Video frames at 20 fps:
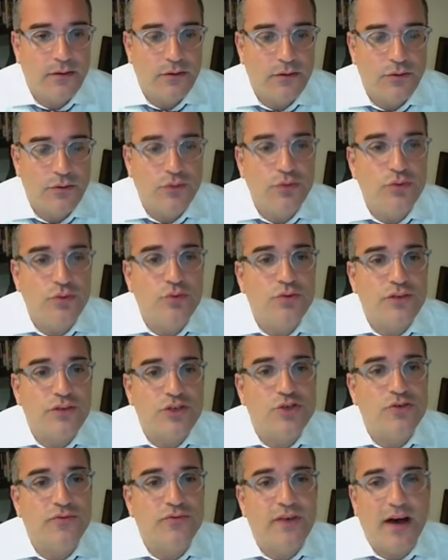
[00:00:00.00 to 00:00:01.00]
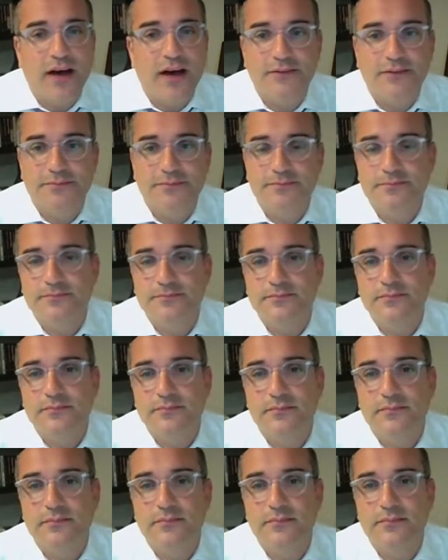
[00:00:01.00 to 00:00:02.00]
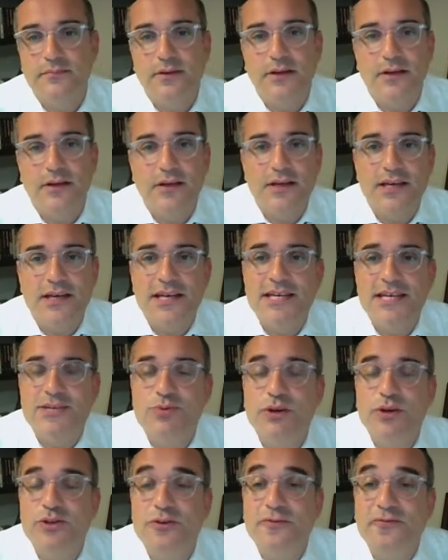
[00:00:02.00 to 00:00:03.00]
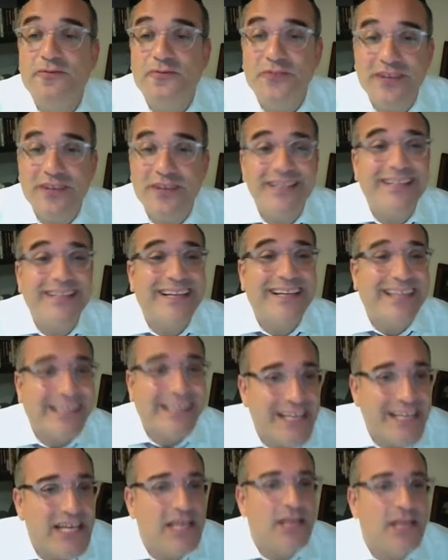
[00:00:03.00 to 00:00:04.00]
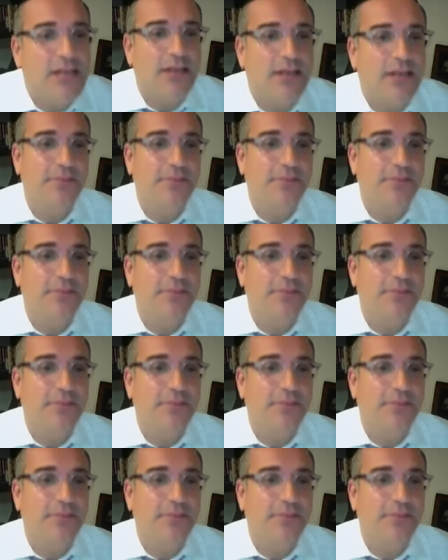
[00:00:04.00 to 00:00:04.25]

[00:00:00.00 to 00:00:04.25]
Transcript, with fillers: to do teshuvah is when you feel clean,